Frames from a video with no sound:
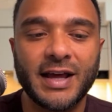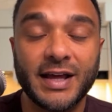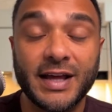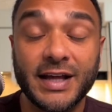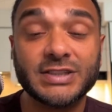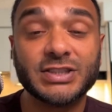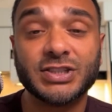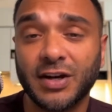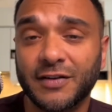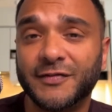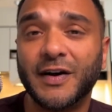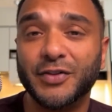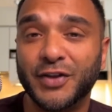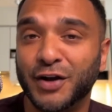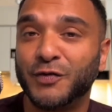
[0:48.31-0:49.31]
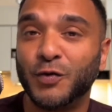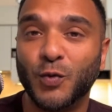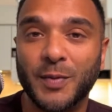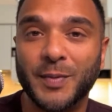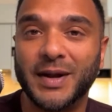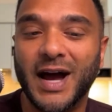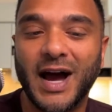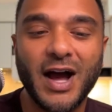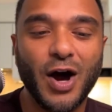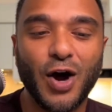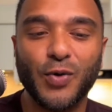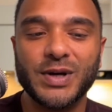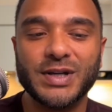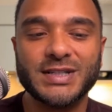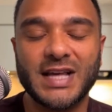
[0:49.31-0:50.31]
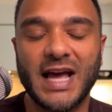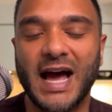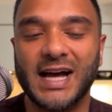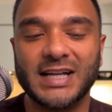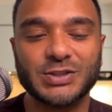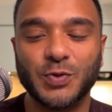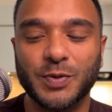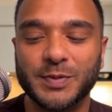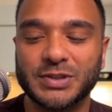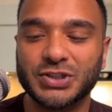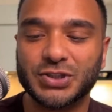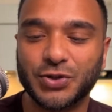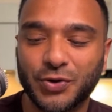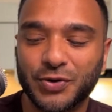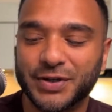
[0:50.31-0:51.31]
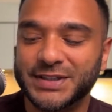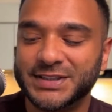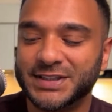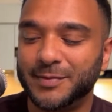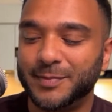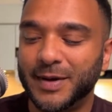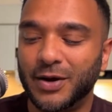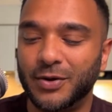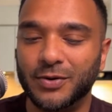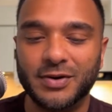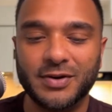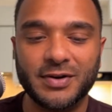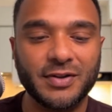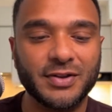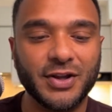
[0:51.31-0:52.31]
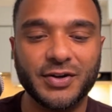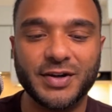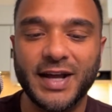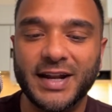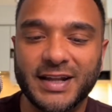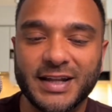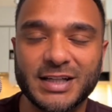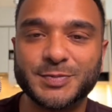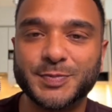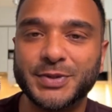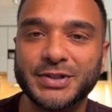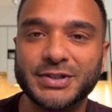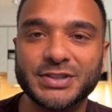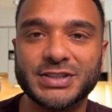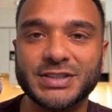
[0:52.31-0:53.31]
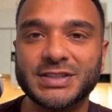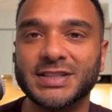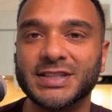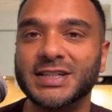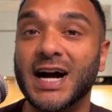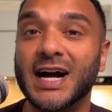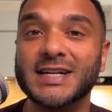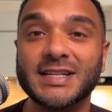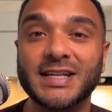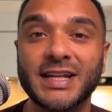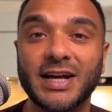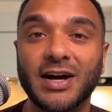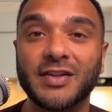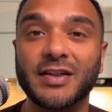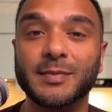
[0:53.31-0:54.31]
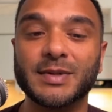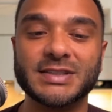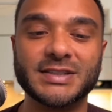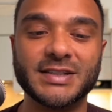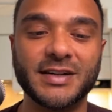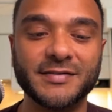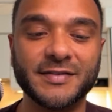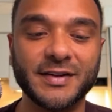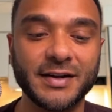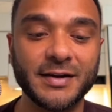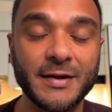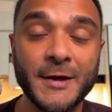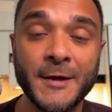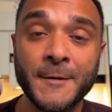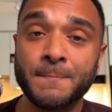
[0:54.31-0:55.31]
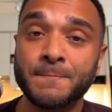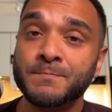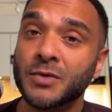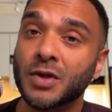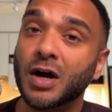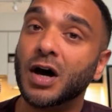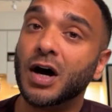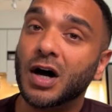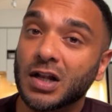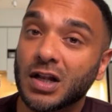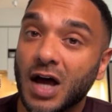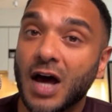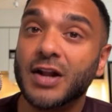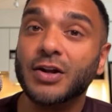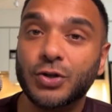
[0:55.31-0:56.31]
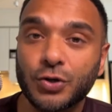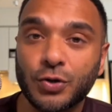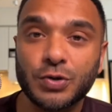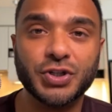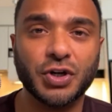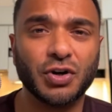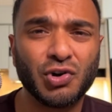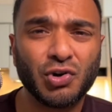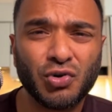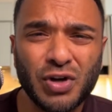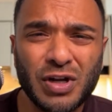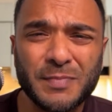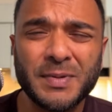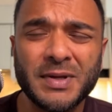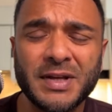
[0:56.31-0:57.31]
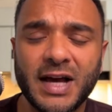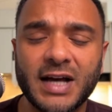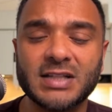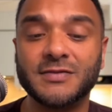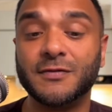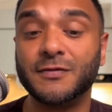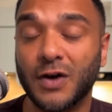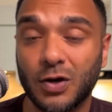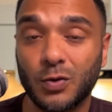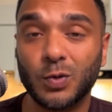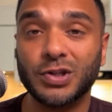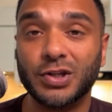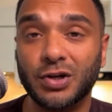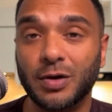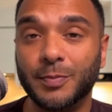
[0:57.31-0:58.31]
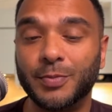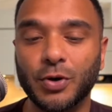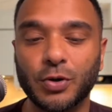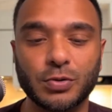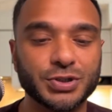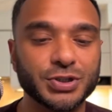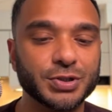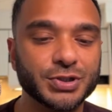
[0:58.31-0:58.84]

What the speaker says: It's tough out there for women. I always ask women stories about their dating experiences and guys hitting on them and stuff, and a lot of dudes are creepy as fuck with their approach.